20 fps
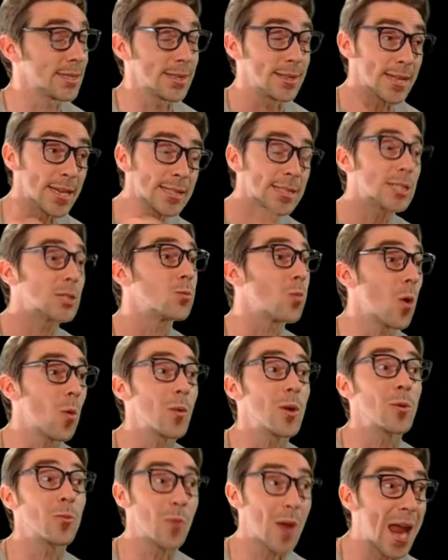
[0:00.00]
And this is what
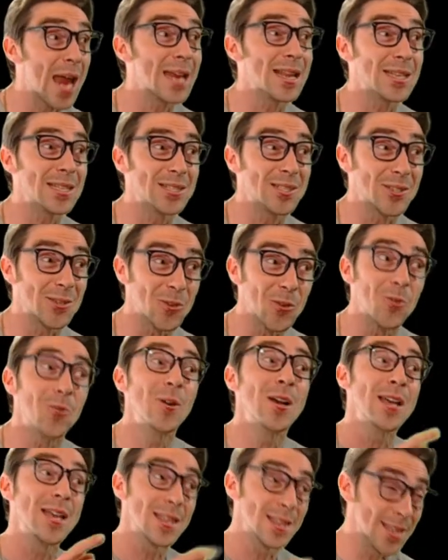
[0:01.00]
we ran into
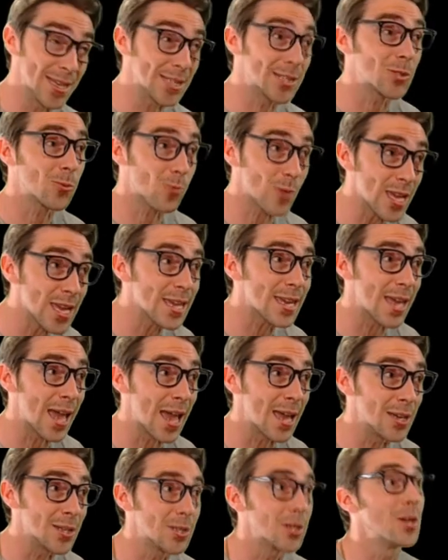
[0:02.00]
this
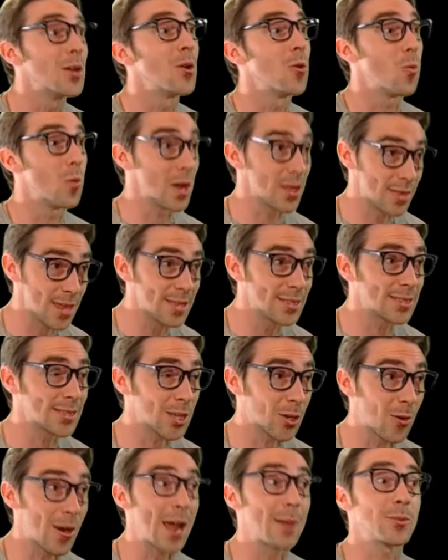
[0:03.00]
weekend with
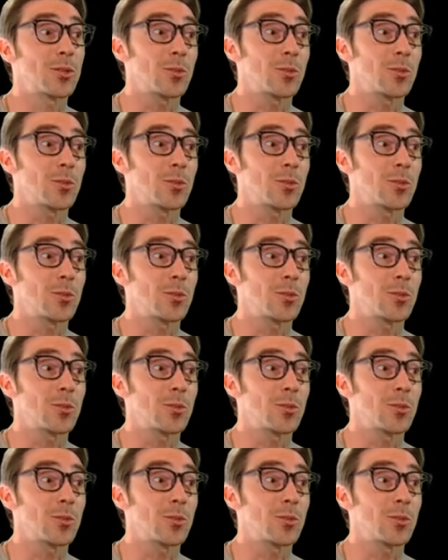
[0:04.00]
Instagram.